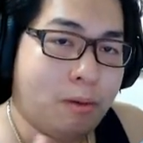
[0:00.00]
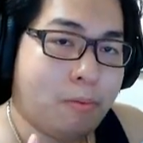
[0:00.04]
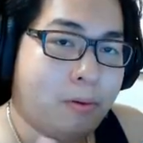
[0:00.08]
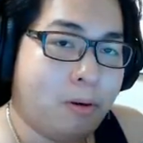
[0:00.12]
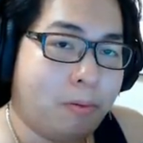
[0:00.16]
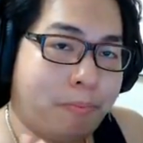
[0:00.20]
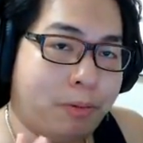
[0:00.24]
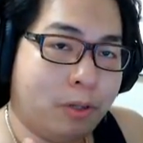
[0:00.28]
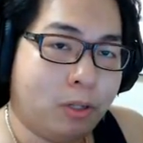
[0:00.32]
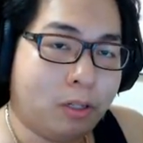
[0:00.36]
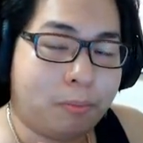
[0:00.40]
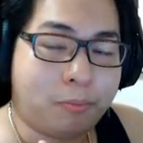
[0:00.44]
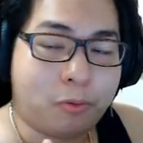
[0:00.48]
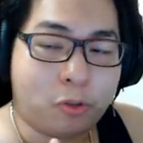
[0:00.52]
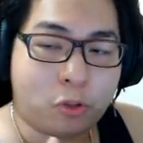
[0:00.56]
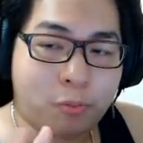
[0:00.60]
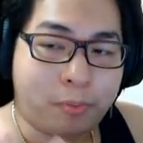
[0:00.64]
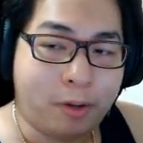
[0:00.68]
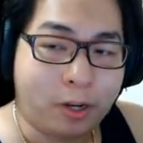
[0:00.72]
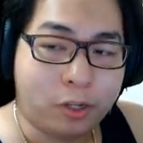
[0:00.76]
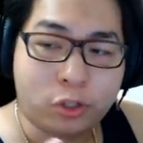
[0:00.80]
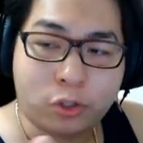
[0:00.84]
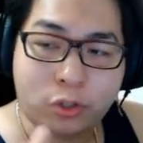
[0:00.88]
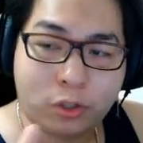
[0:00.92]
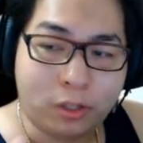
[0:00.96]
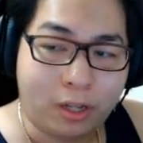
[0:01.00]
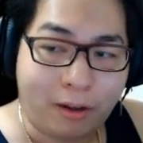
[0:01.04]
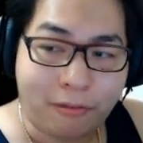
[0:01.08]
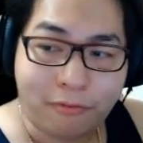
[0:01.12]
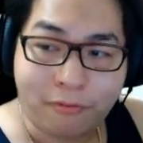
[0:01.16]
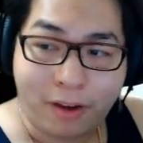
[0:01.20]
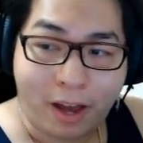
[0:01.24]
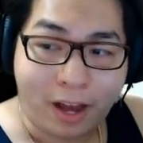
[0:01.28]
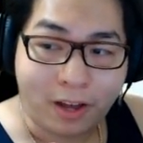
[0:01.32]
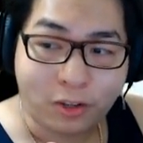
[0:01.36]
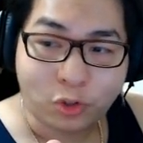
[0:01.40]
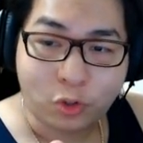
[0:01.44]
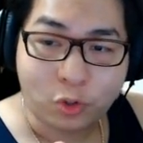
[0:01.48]
to build up your special a lot
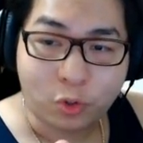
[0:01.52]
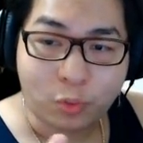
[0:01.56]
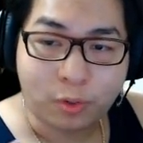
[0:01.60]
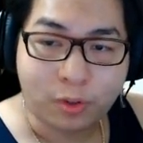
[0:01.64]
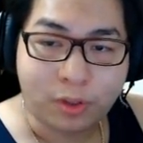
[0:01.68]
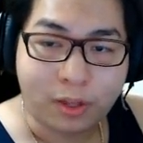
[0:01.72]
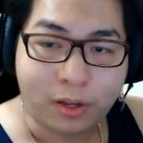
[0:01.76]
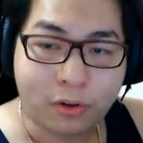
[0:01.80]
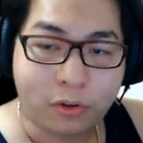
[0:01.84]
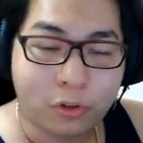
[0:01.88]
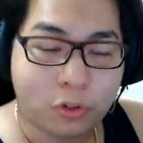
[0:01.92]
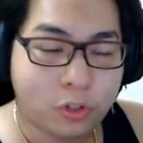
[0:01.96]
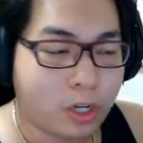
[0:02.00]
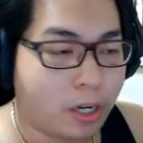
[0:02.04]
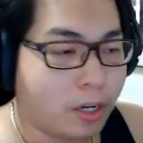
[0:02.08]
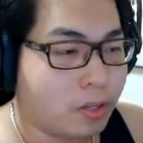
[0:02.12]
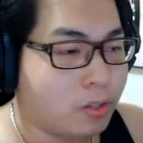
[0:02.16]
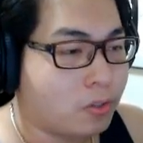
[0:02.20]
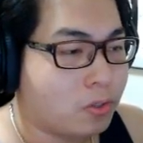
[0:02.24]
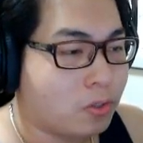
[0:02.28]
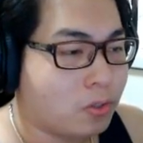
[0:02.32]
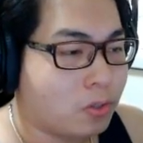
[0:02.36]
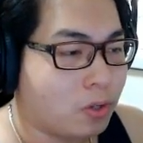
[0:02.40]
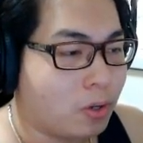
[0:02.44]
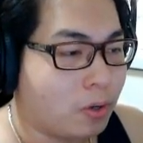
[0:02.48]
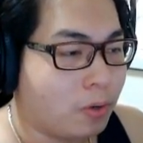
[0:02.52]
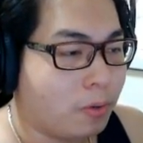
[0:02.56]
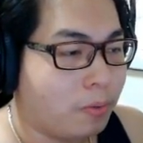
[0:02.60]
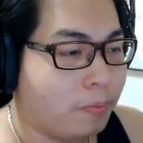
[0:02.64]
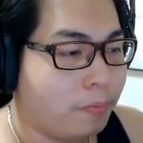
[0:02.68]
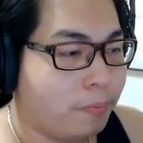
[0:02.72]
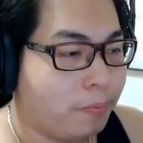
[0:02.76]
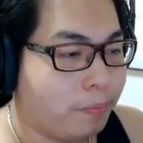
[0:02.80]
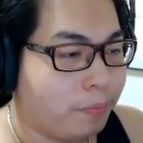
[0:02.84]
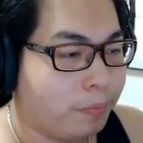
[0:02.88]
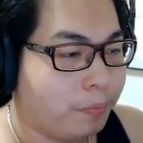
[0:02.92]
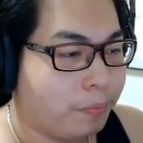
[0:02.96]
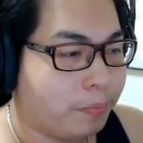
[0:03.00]
faster with Energized, so...
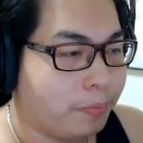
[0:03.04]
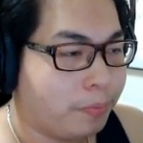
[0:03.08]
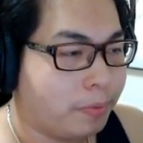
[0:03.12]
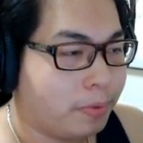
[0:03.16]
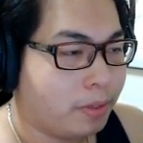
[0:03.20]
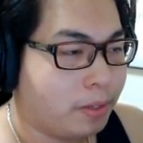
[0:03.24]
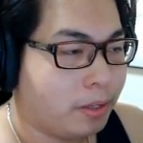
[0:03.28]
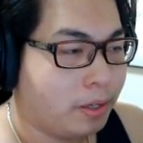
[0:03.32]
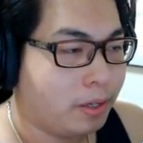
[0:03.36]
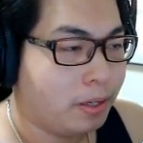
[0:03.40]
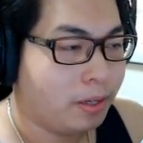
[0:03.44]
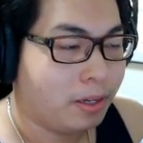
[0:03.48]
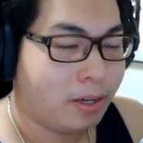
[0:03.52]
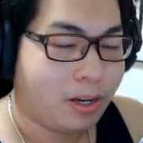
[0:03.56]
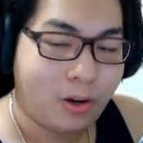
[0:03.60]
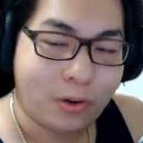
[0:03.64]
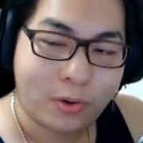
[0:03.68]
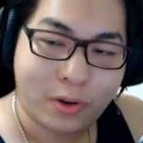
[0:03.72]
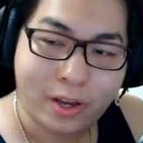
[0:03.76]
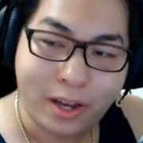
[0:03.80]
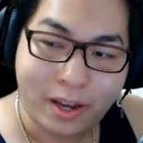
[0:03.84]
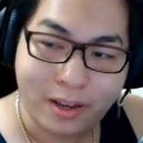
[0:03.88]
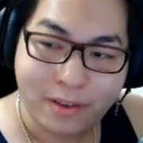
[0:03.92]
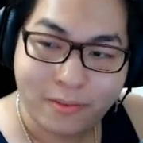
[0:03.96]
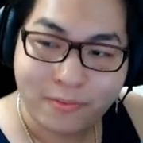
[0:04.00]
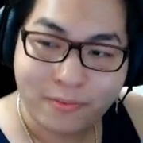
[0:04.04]
Okay.